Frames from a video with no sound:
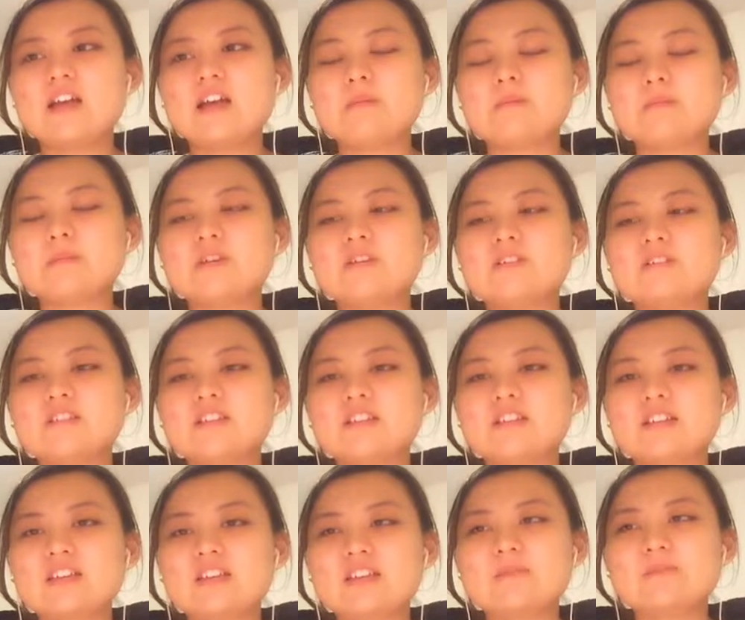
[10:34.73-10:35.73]
I'm
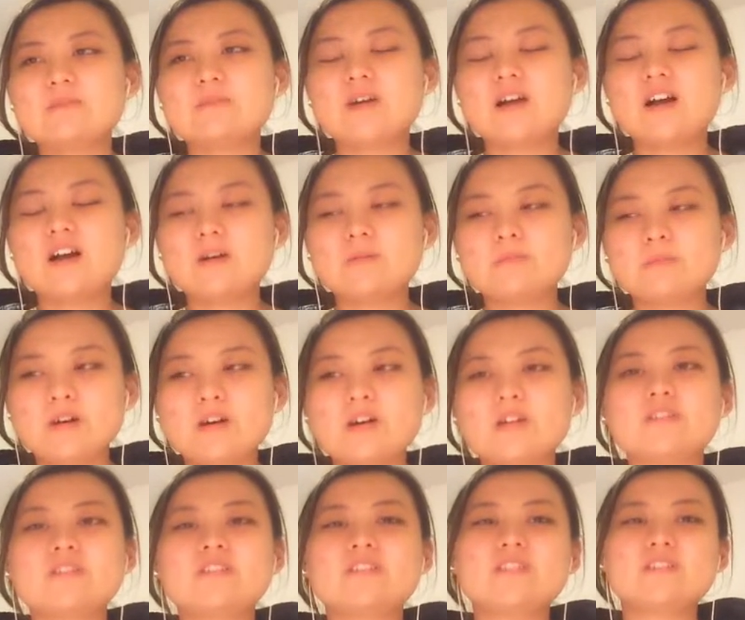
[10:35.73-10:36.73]
gonna give up
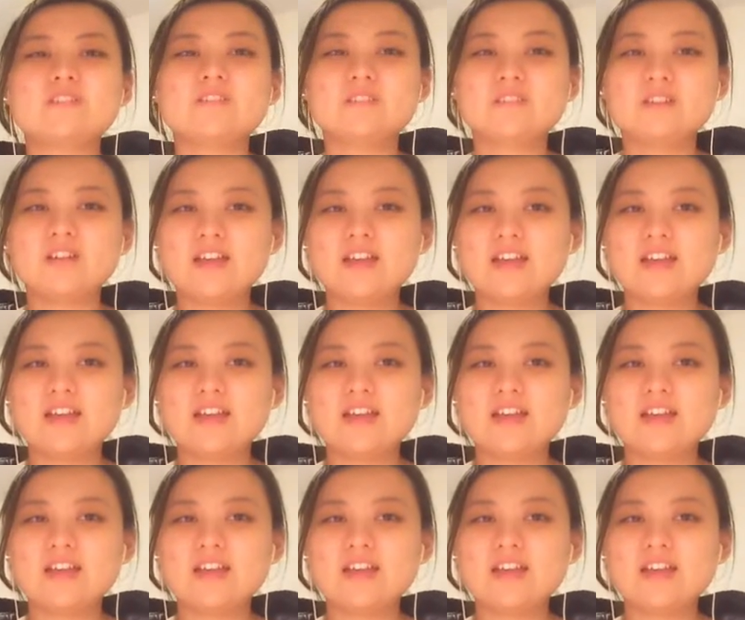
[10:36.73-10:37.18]
on you,